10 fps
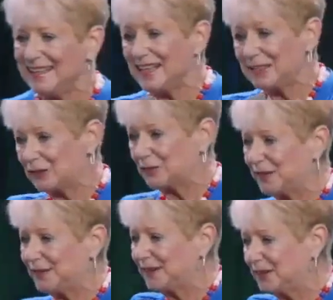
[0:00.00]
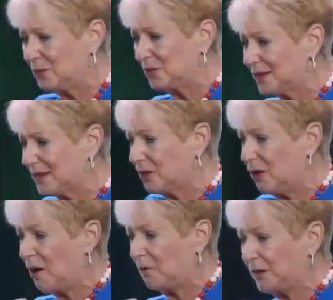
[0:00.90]
had cookies and donuts and
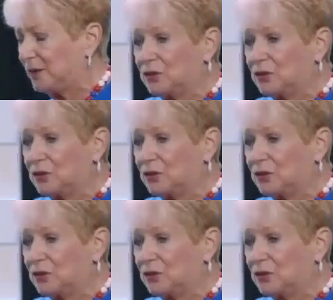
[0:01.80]
coffee and